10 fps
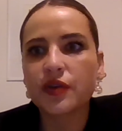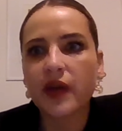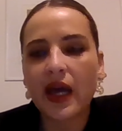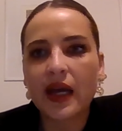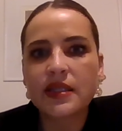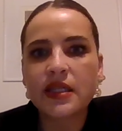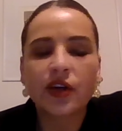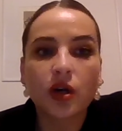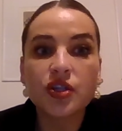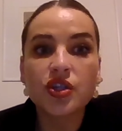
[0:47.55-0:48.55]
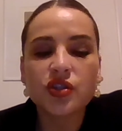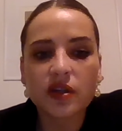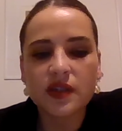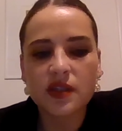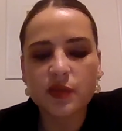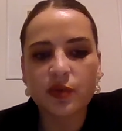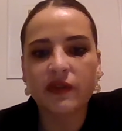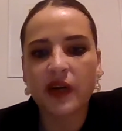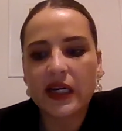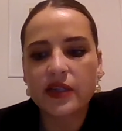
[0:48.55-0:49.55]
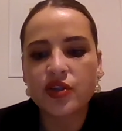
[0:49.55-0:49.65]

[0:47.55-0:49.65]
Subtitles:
a technology services provider